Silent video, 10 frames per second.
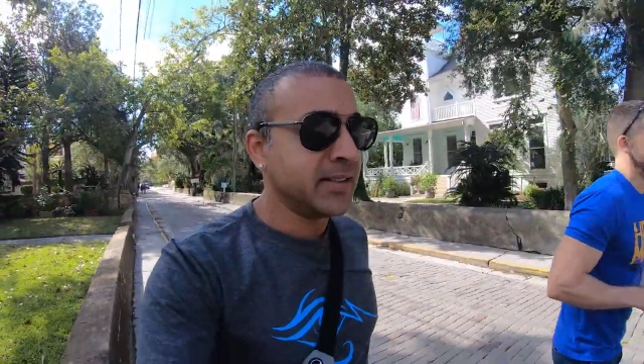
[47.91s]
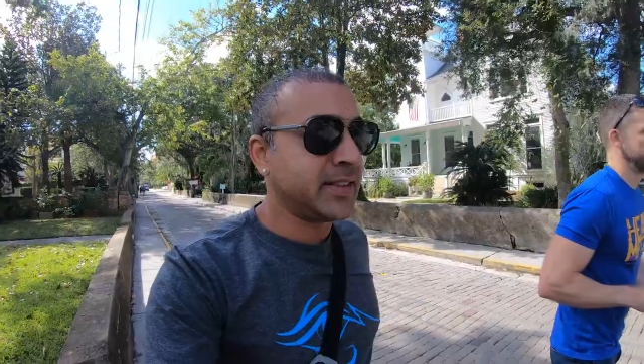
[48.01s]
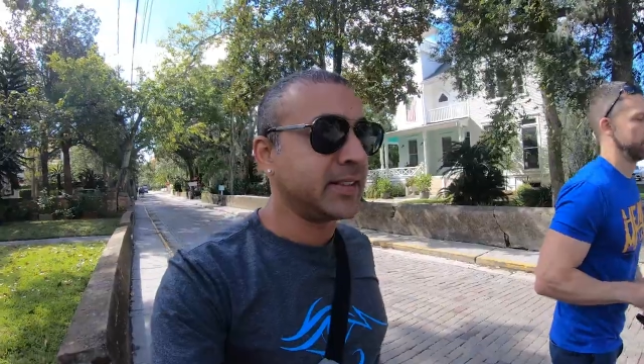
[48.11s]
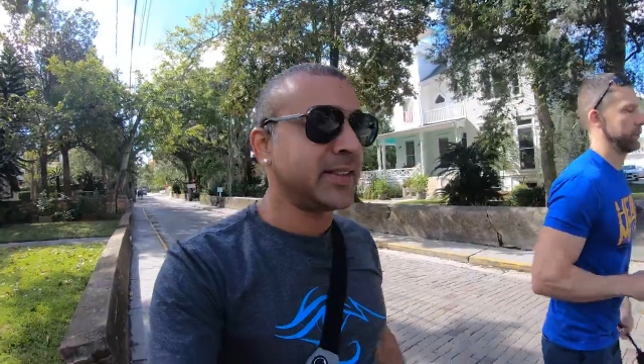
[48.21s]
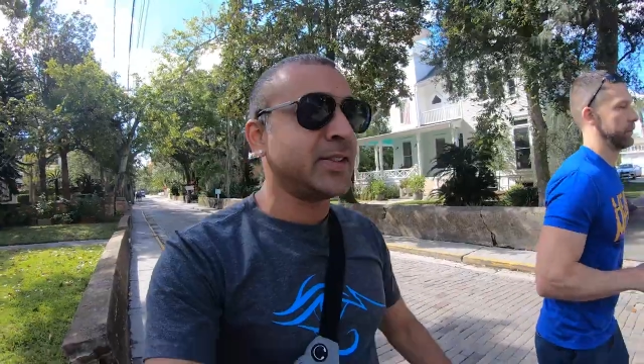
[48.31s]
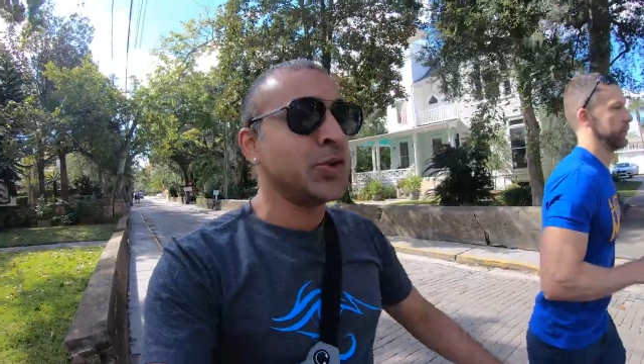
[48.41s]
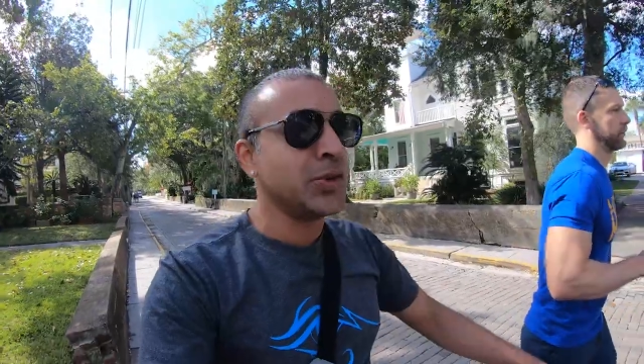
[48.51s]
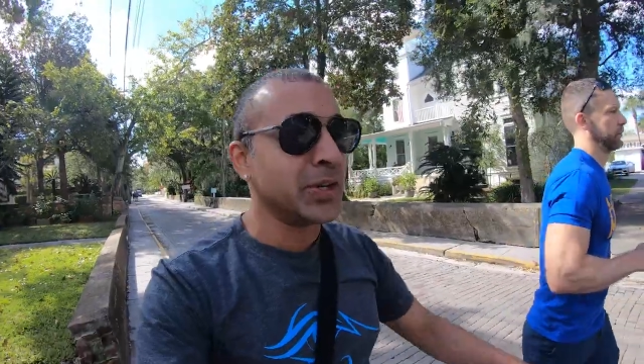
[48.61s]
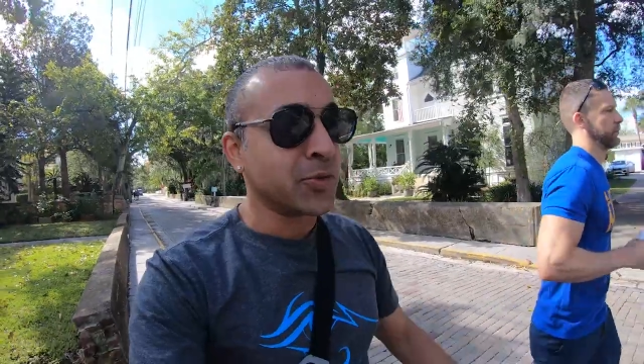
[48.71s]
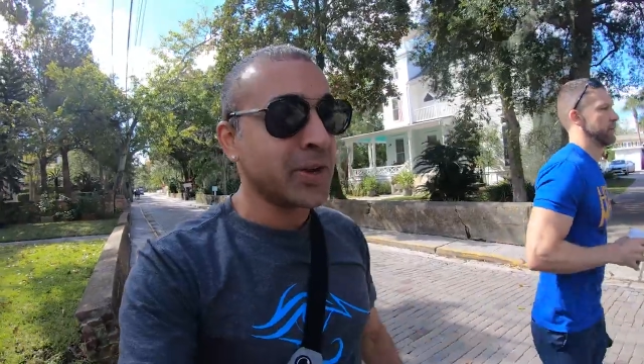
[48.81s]
62
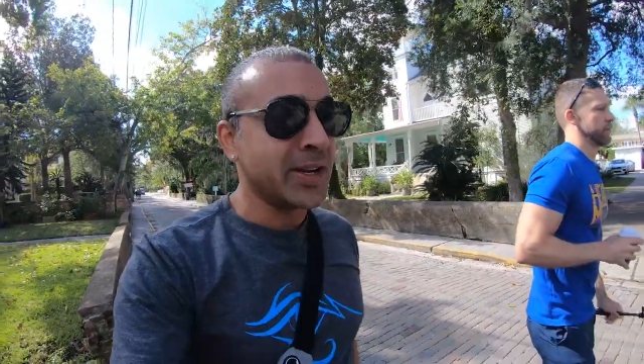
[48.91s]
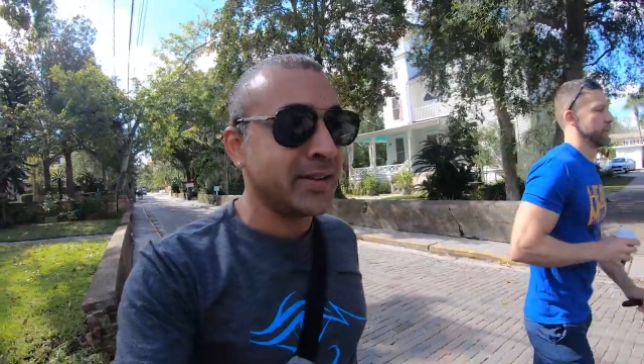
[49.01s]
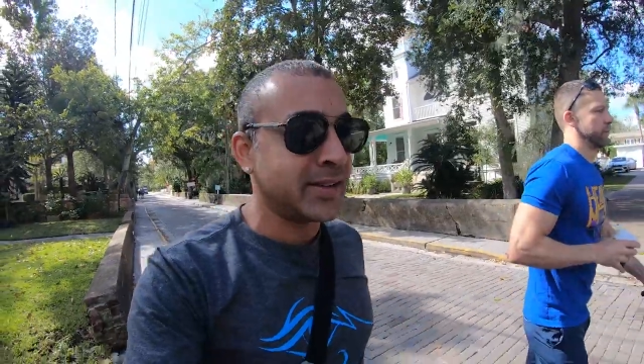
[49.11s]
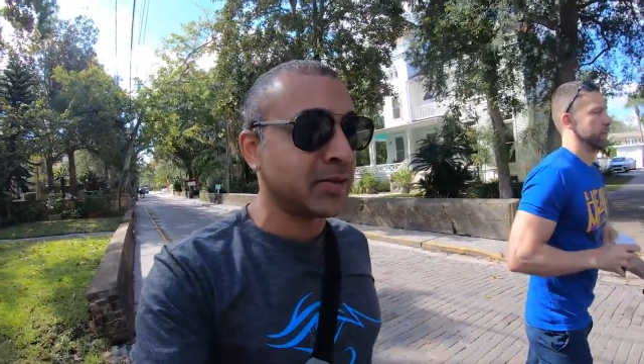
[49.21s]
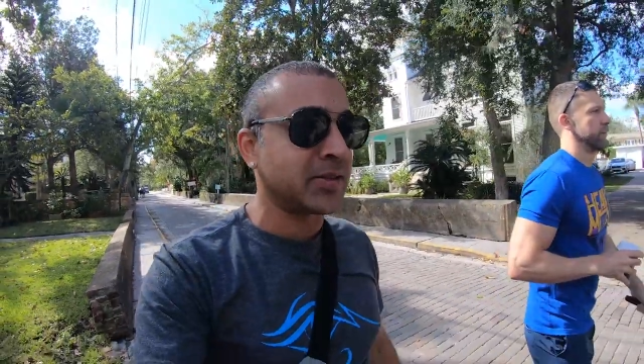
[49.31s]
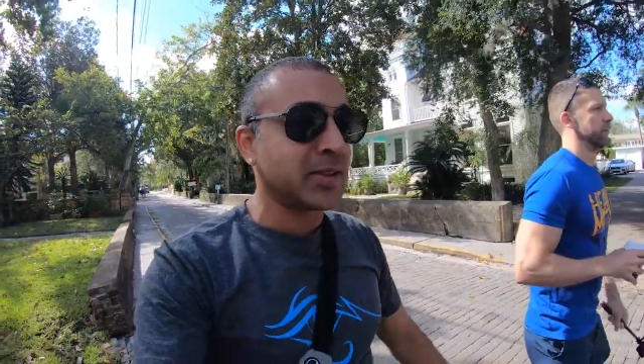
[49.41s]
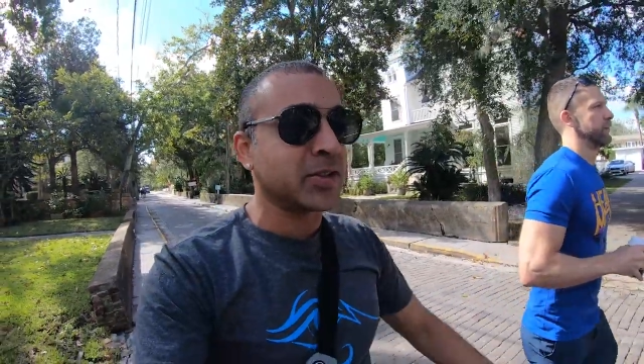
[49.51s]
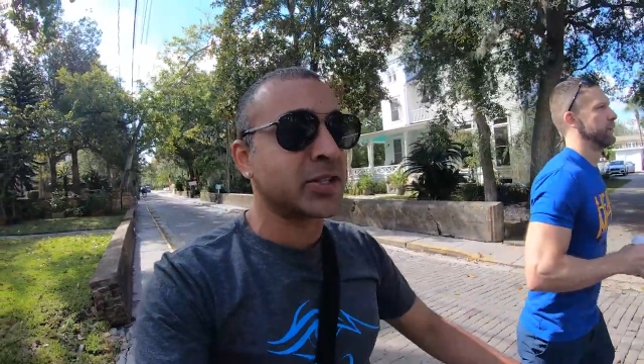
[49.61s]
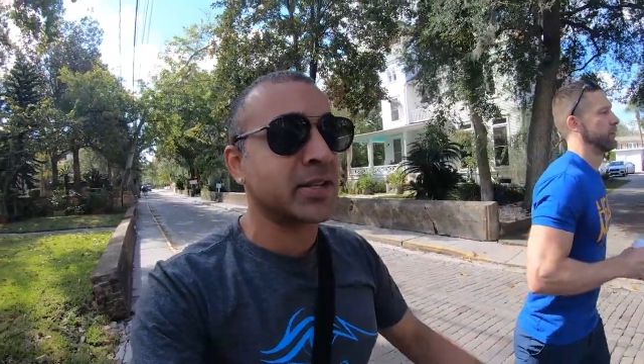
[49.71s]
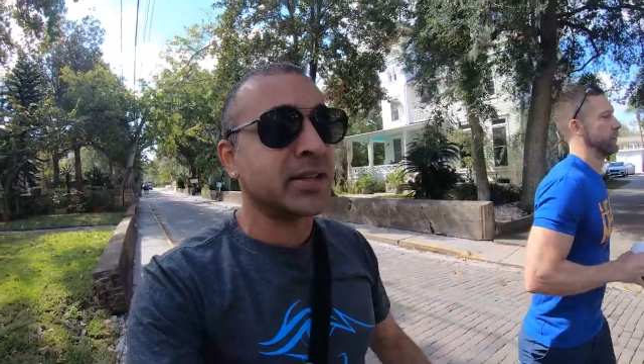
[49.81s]
degrees. It was a
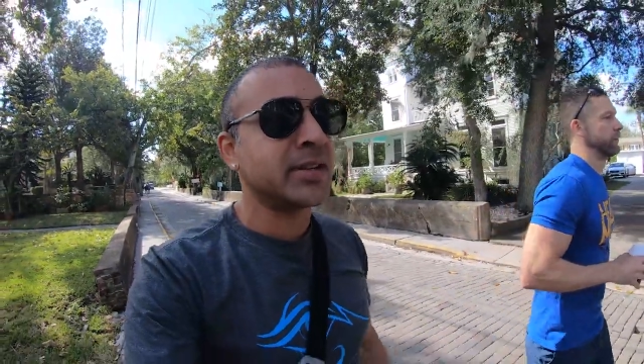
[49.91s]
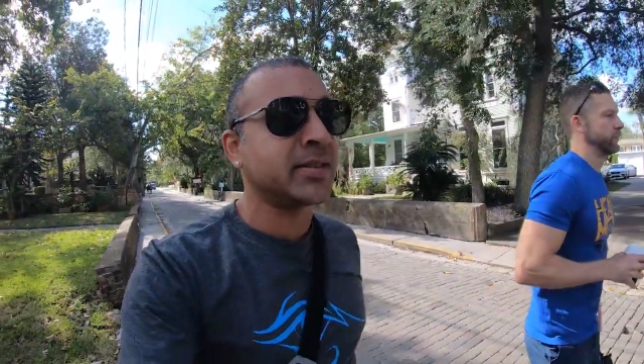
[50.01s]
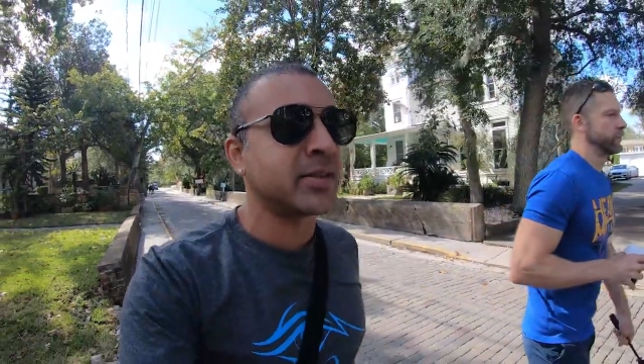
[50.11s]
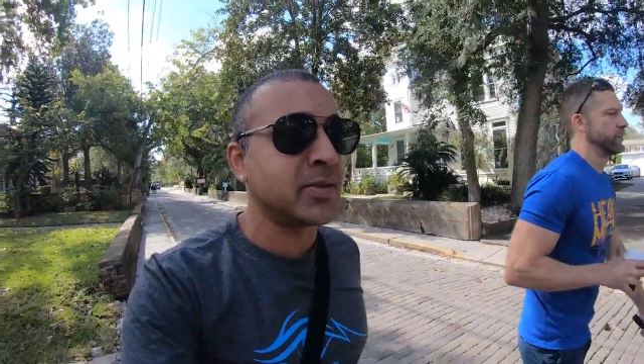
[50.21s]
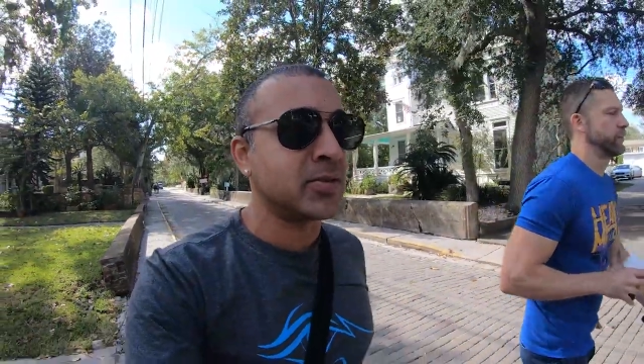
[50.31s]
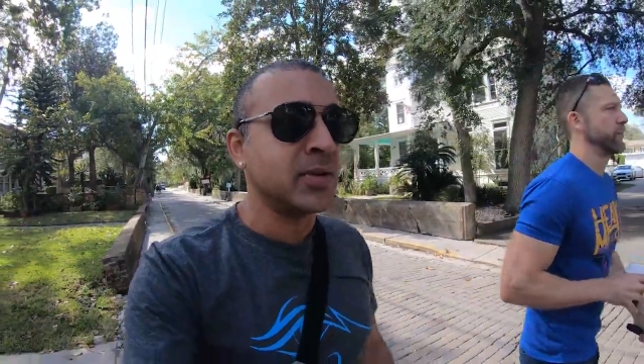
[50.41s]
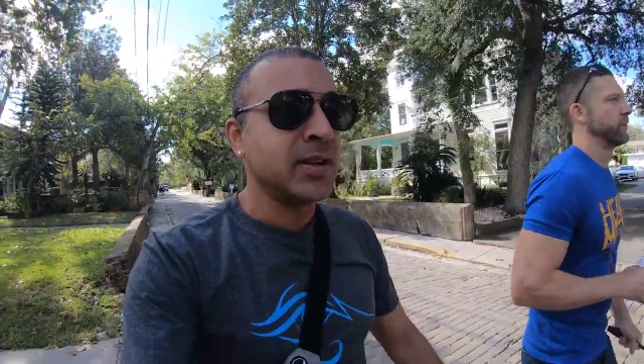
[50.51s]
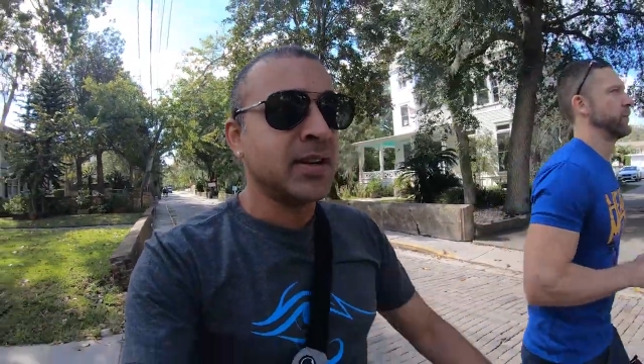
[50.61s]
little chilly, so